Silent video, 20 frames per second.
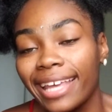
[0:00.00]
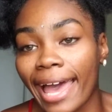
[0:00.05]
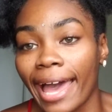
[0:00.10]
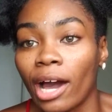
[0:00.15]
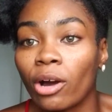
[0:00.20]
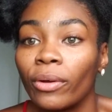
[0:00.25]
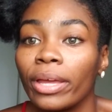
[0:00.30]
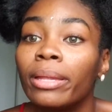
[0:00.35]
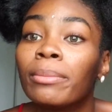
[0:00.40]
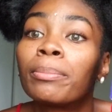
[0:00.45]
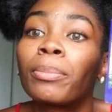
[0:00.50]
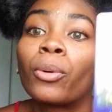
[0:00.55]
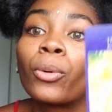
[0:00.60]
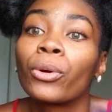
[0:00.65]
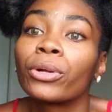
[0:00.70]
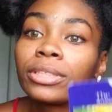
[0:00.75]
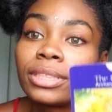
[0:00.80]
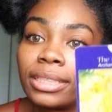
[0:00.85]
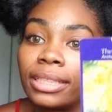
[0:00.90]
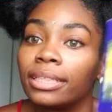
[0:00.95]
how
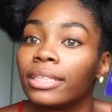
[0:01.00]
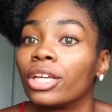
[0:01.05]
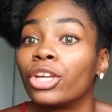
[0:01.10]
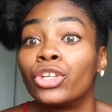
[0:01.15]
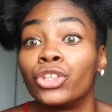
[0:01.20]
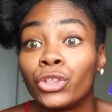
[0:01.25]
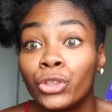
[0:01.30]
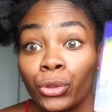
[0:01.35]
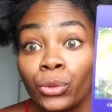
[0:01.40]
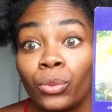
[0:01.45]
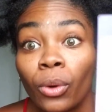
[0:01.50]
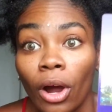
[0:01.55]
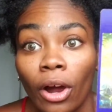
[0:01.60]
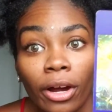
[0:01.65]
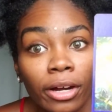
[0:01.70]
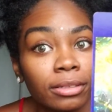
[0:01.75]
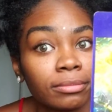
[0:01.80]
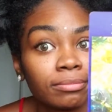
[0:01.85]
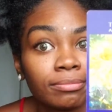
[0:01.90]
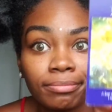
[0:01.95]
important you are.